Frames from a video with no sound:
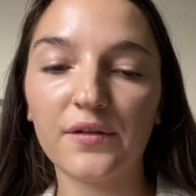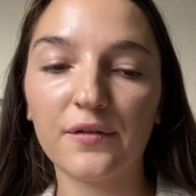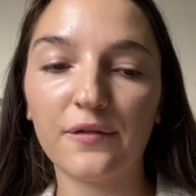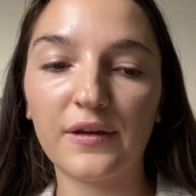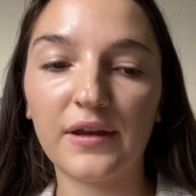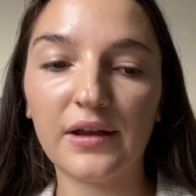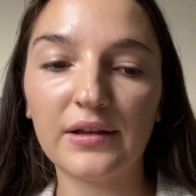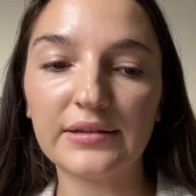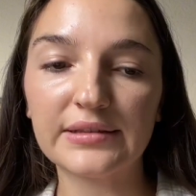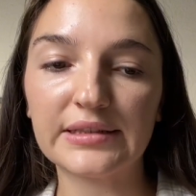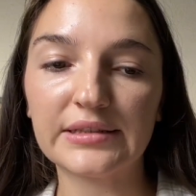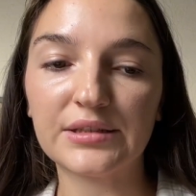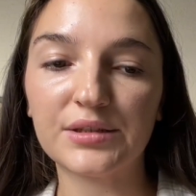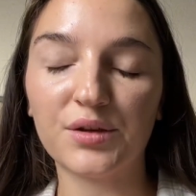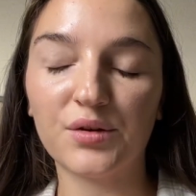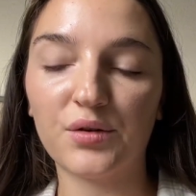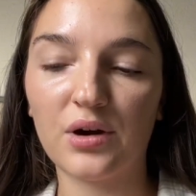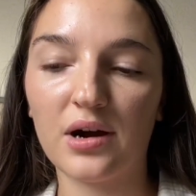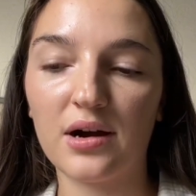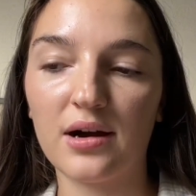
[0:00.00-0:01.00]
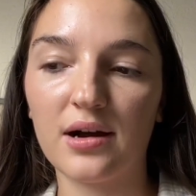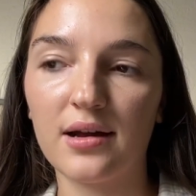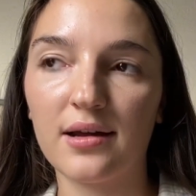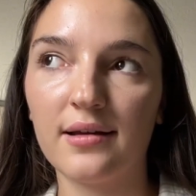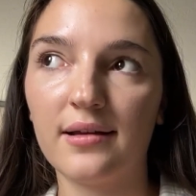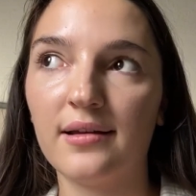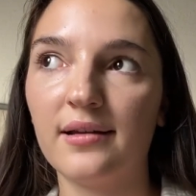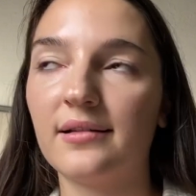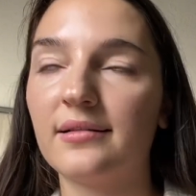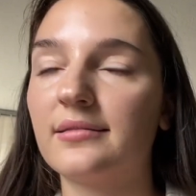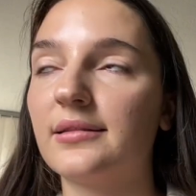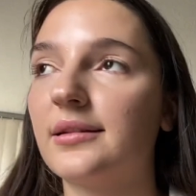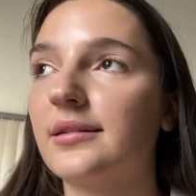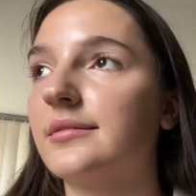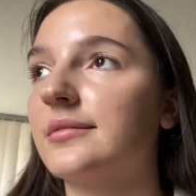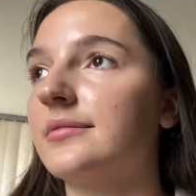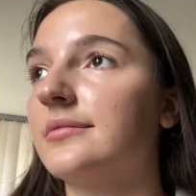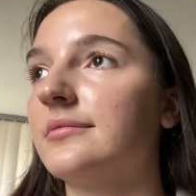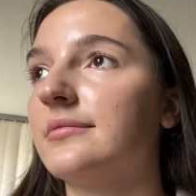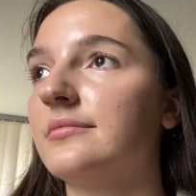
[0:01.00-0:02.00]
feel that you are
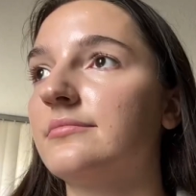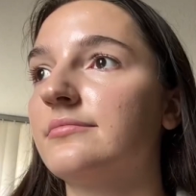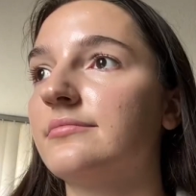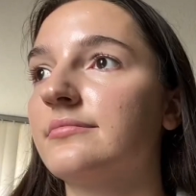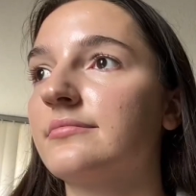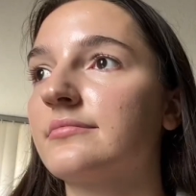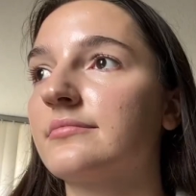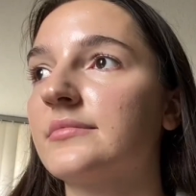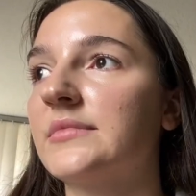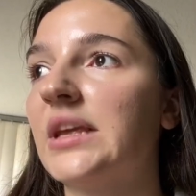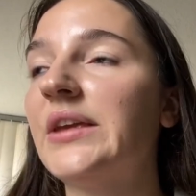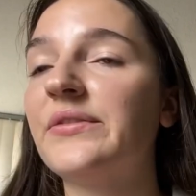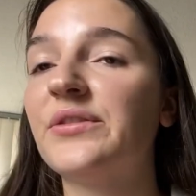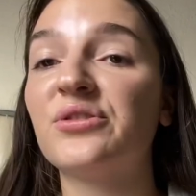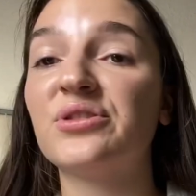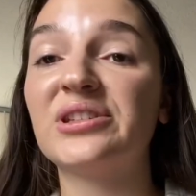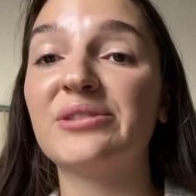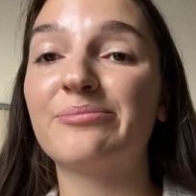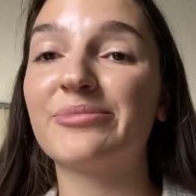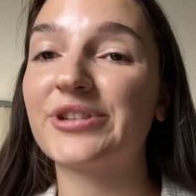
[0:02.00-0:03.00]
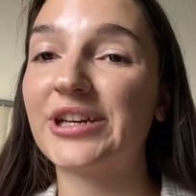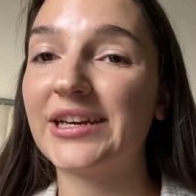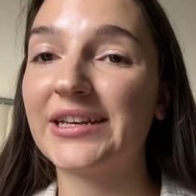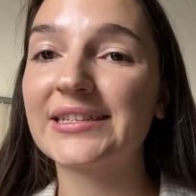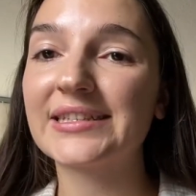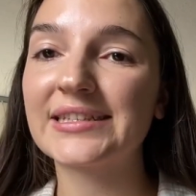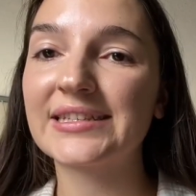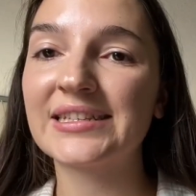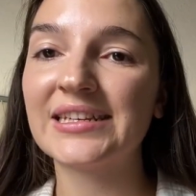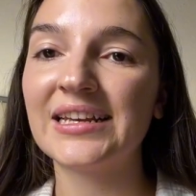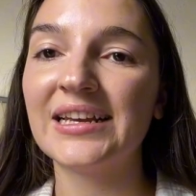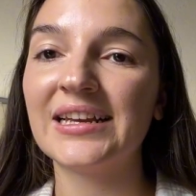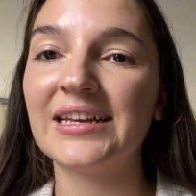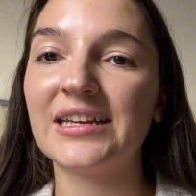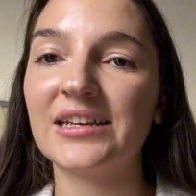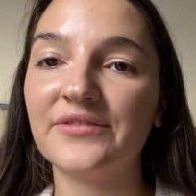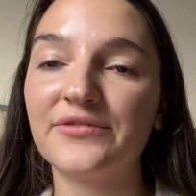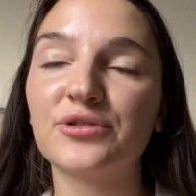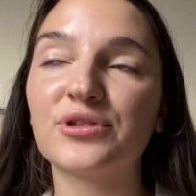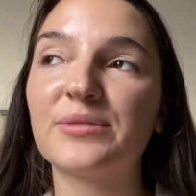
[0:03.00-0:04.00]
like if you're depressed,
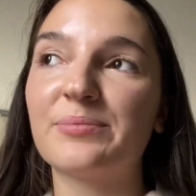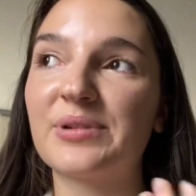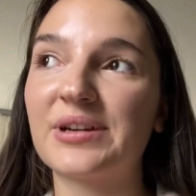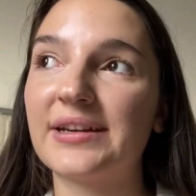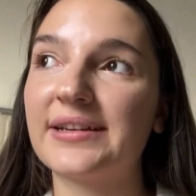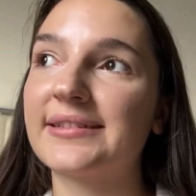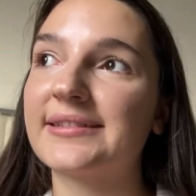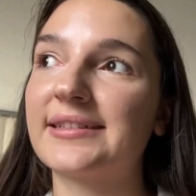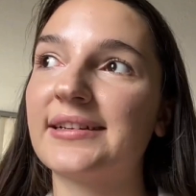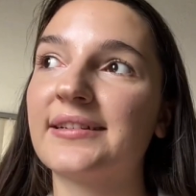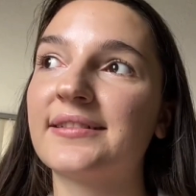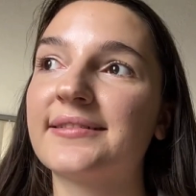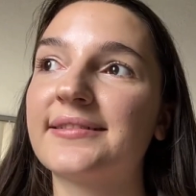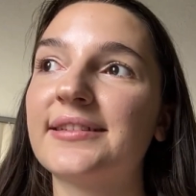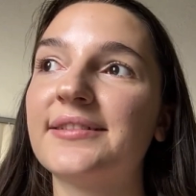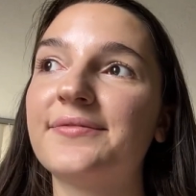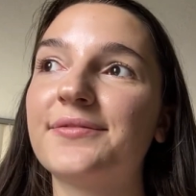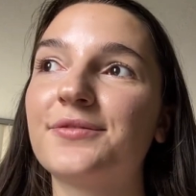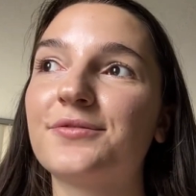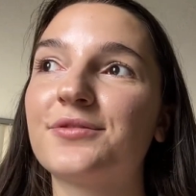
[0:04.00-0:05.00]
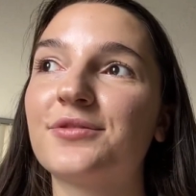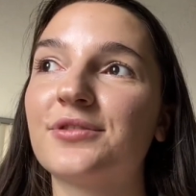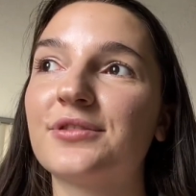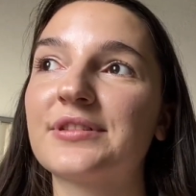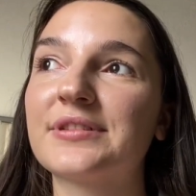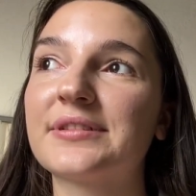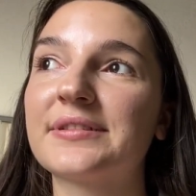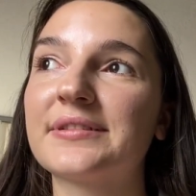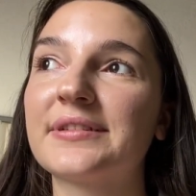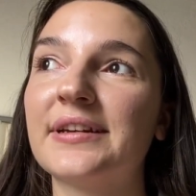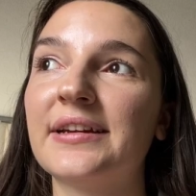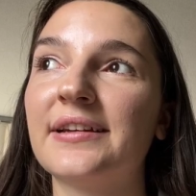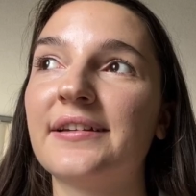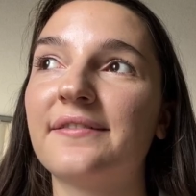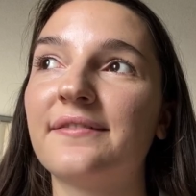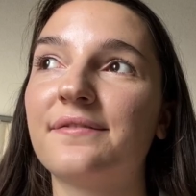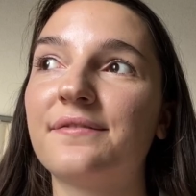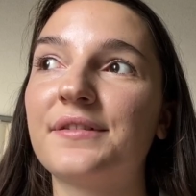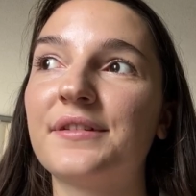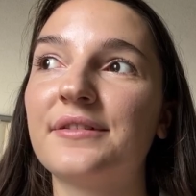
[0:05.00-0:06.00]
and if you don't
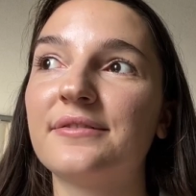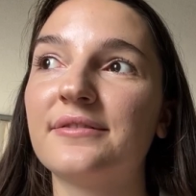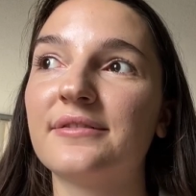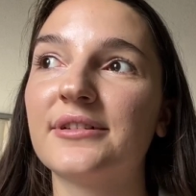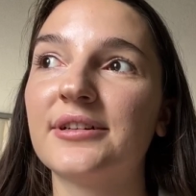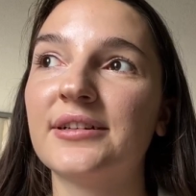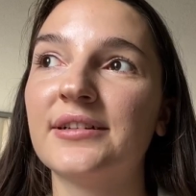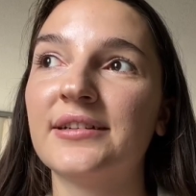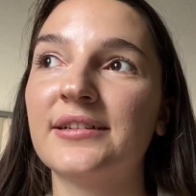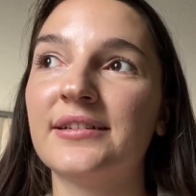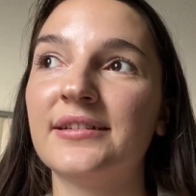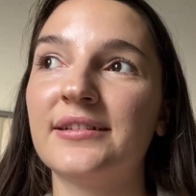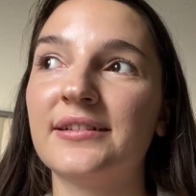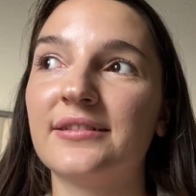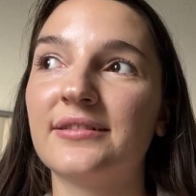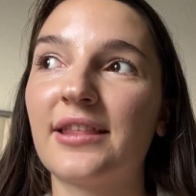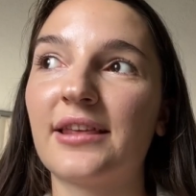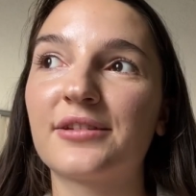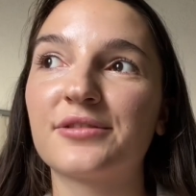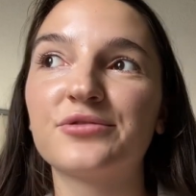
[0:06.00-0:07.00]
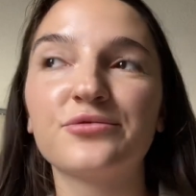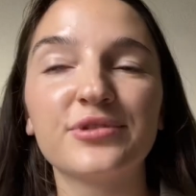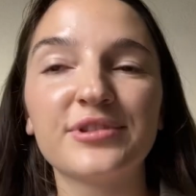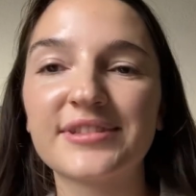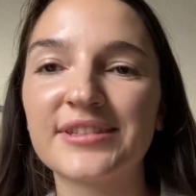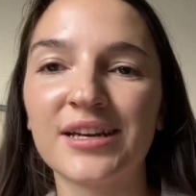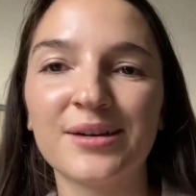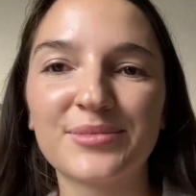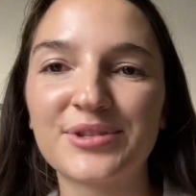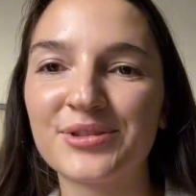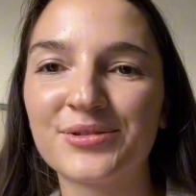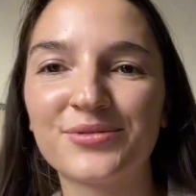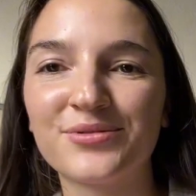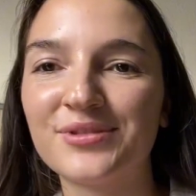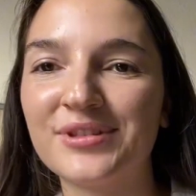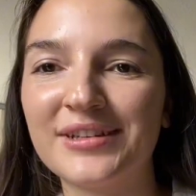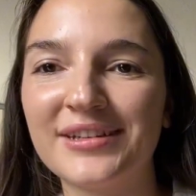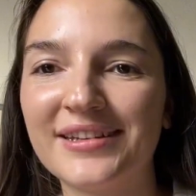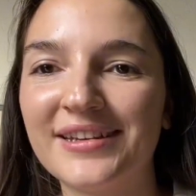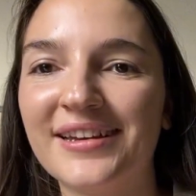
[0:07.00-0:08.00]
feel like doing something
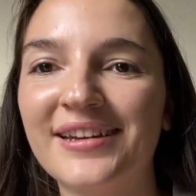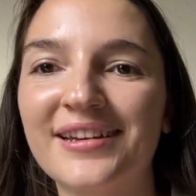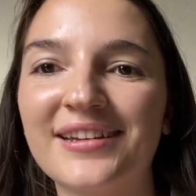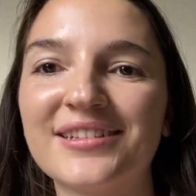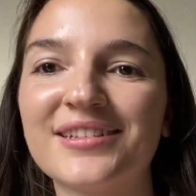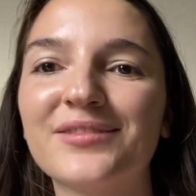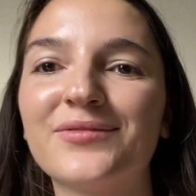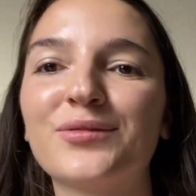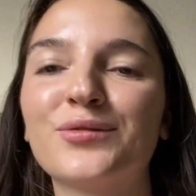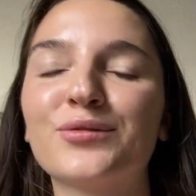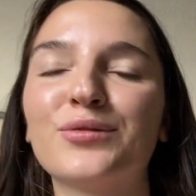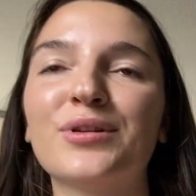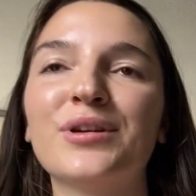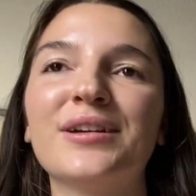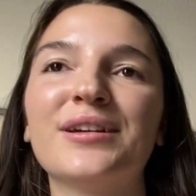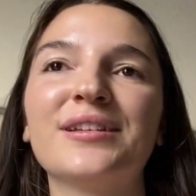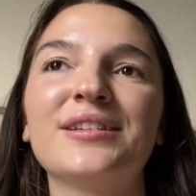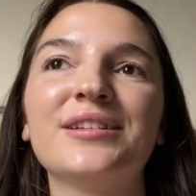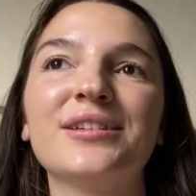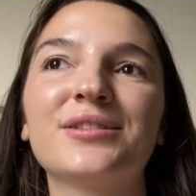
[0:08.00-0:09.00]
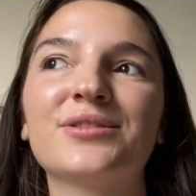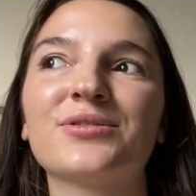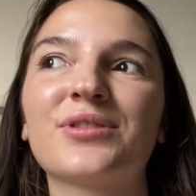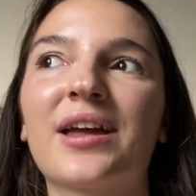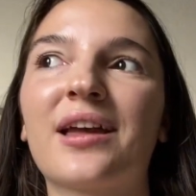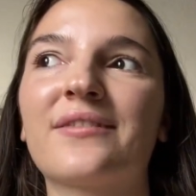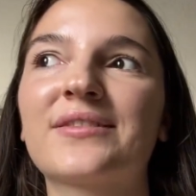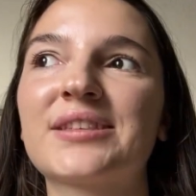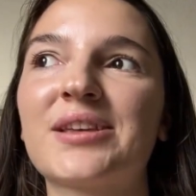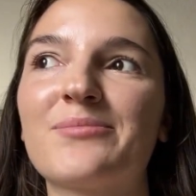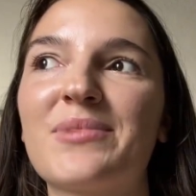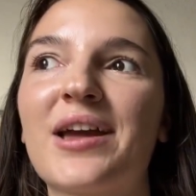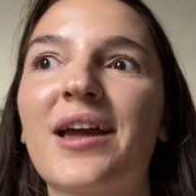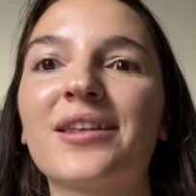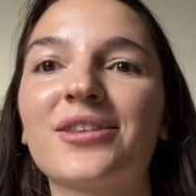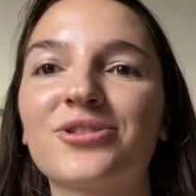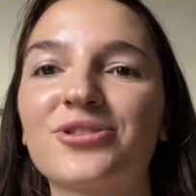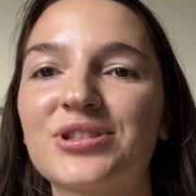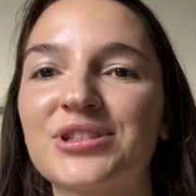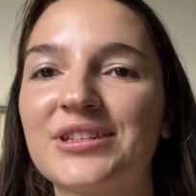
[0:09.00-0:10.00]
today, and if you need to have some
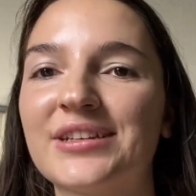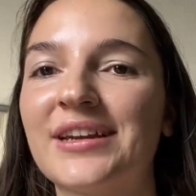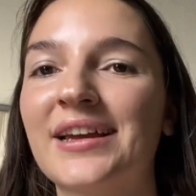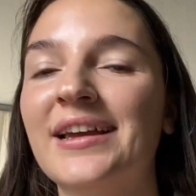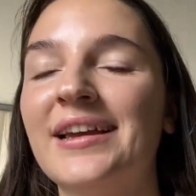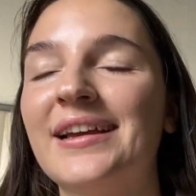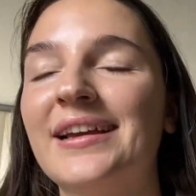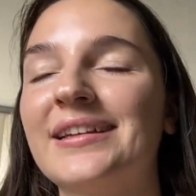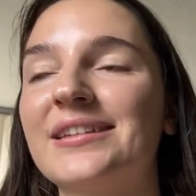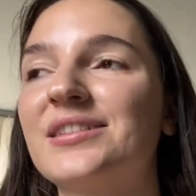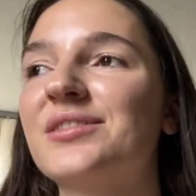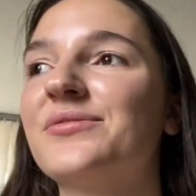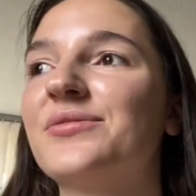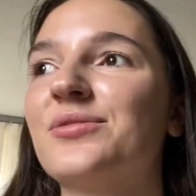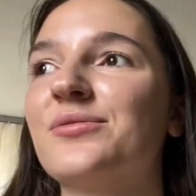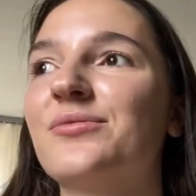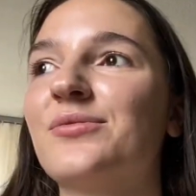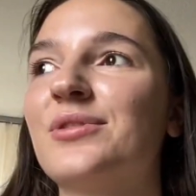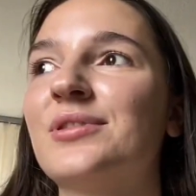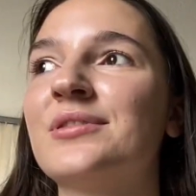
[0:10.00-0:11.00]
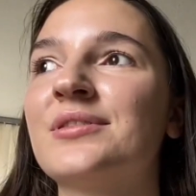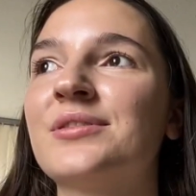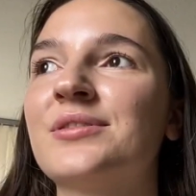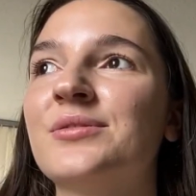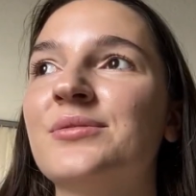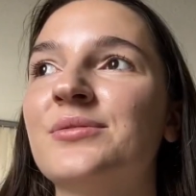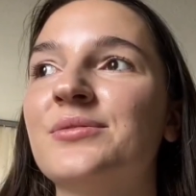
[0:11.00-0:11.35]
energy, and if you want